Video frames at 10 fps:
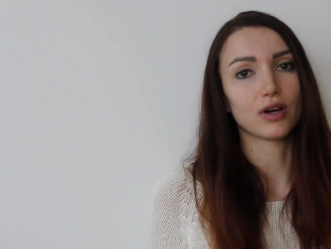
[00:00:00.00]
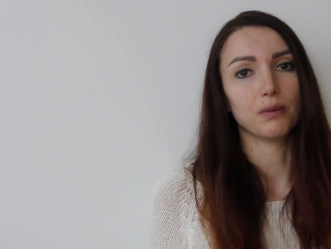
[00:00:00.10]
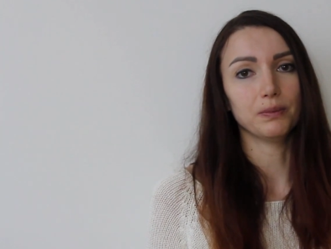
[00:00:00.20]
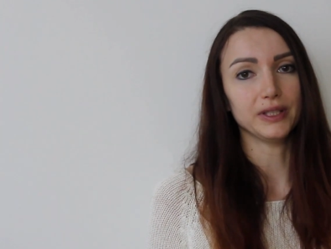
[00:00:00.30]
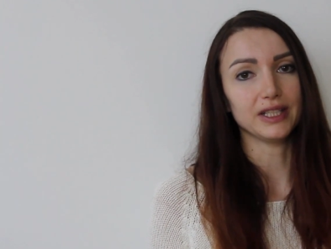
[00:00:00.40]

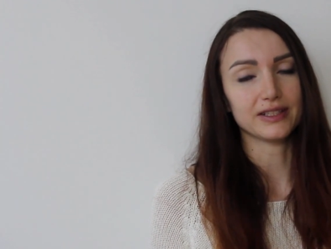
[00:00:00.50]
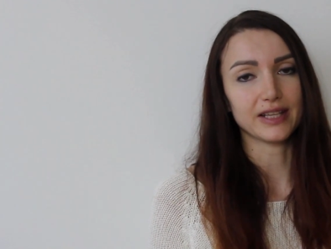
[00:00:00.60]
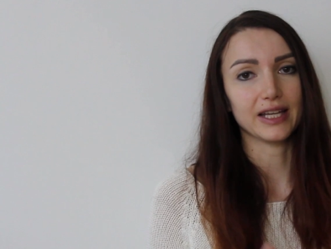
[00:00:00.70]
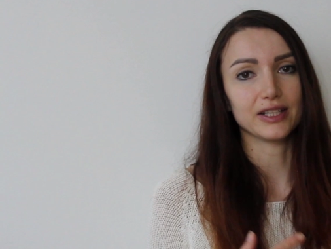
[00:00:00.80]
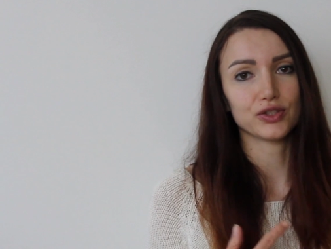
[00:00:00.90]
companies
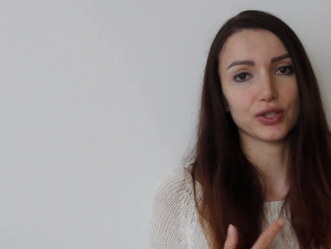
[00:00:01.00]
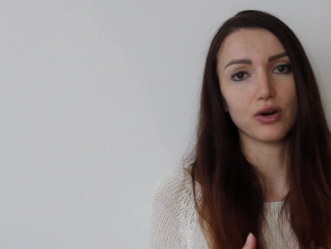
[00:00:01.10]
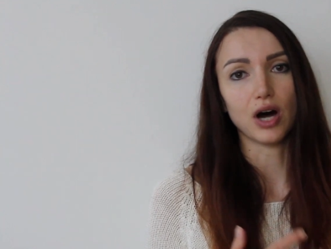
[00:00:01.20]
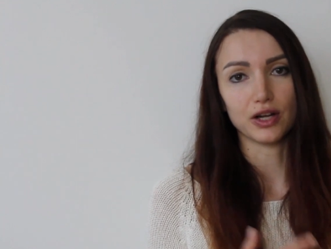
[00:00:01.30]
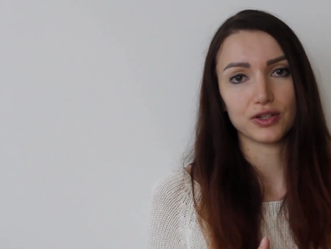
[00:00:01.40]
that is
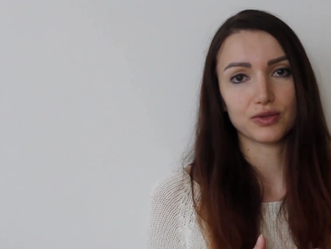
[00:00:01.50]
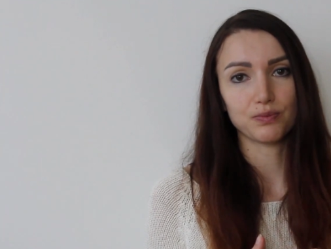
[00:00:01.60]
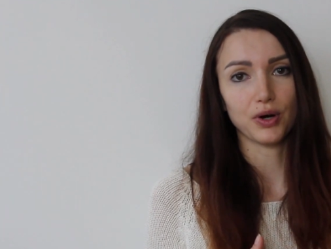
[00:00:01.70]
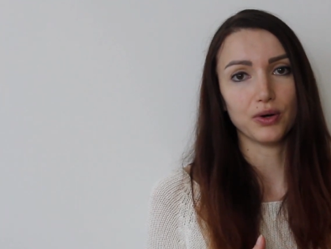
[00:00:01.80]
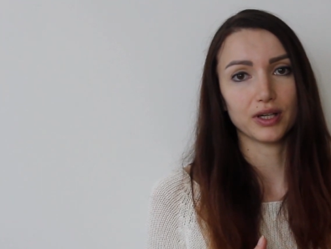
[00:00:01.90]
so
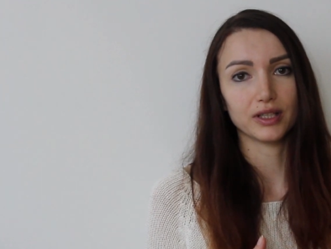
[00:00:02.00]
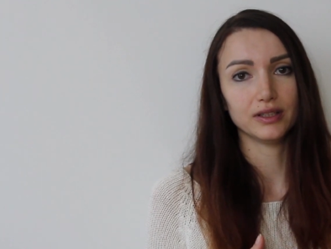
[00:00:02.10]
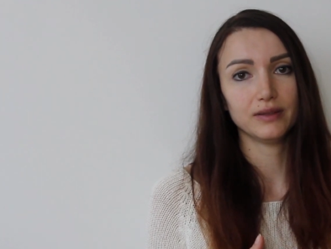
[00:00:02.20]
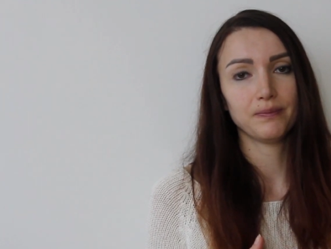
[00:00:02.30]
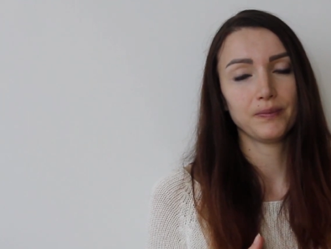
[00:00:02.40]

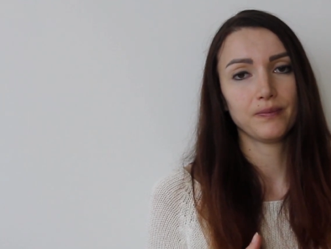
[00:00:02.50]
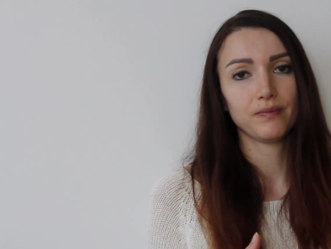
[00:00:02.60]
outspoken,